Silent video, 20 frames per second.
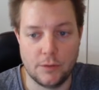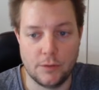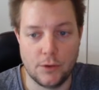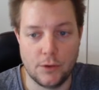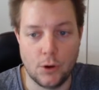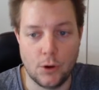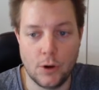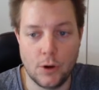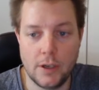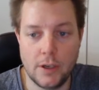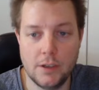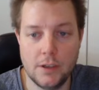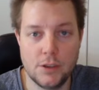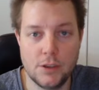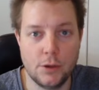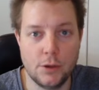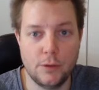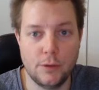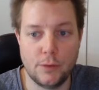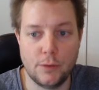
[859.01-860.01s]

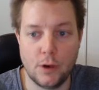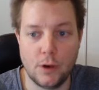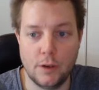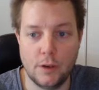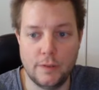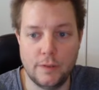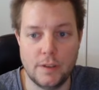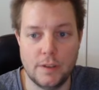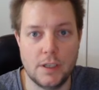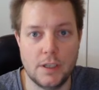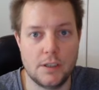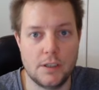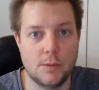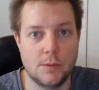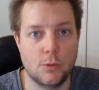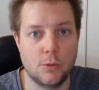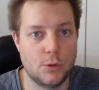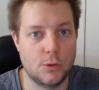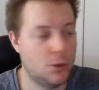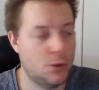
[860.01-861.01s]

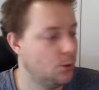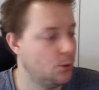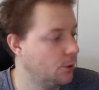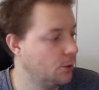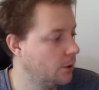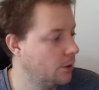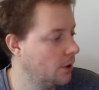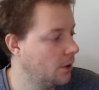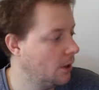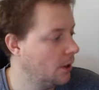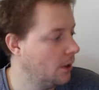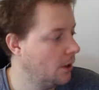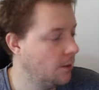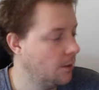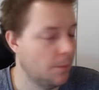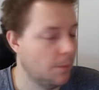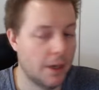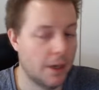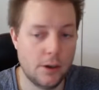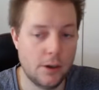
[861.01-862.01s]
925.2
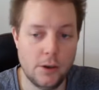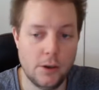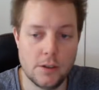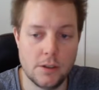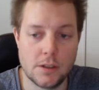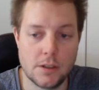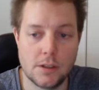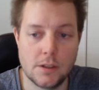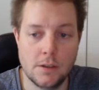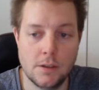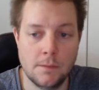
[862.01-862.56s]
MHz,